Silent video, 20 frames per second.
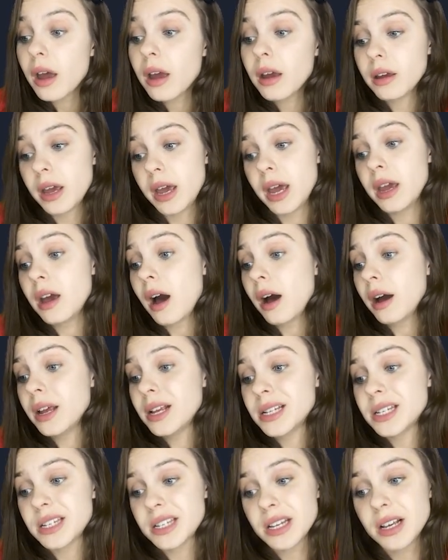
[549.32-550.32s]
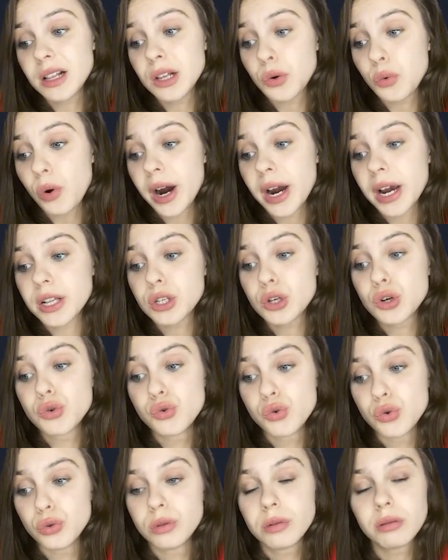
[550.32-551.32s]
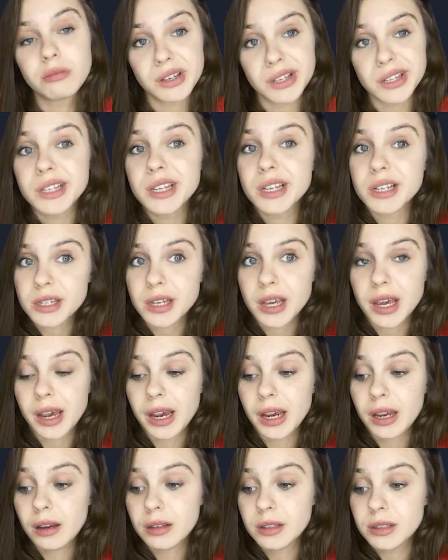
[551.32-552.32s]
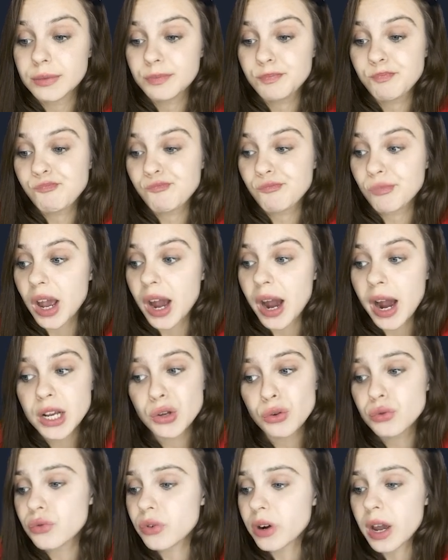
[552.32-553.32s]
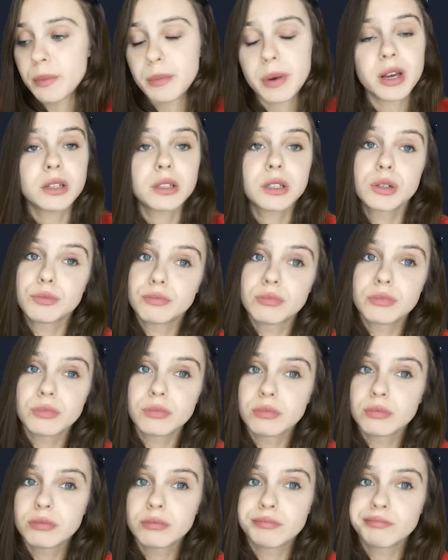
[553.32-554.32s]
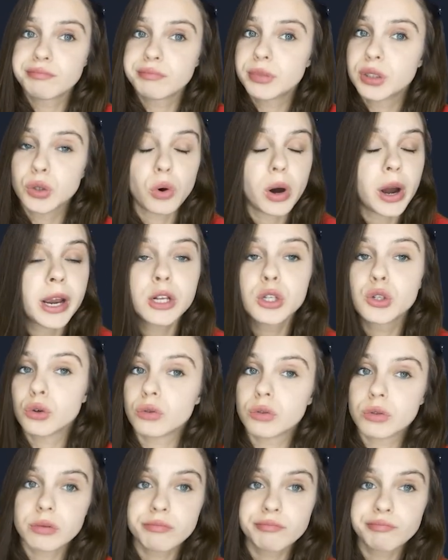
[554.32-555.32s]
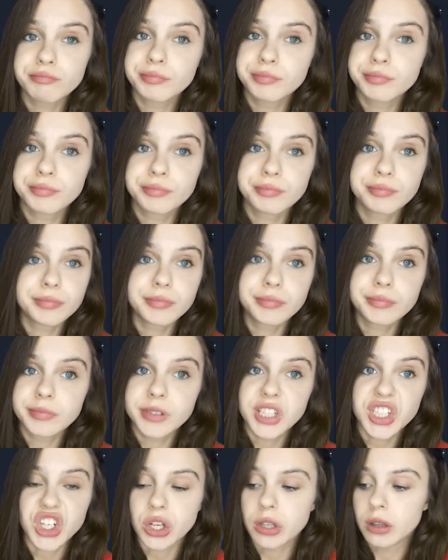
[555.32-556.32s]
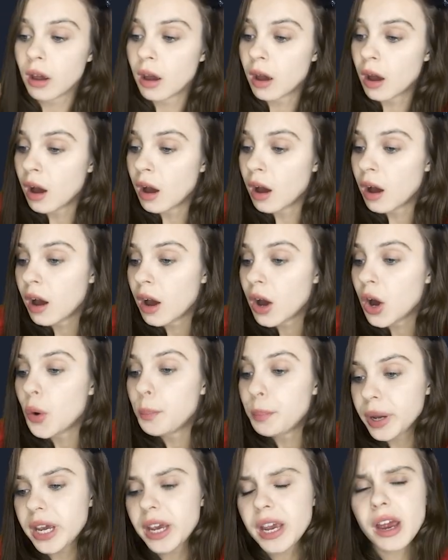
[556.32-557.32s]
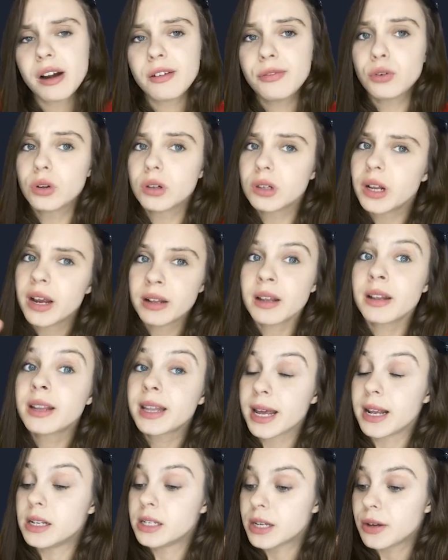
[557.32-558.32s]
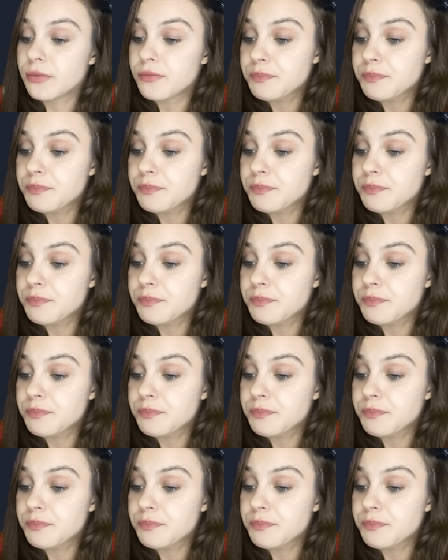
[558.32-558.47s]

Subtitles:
AI is still quite crude in this case. I don't recommend. So I don't. Shit. Be careful and attentive.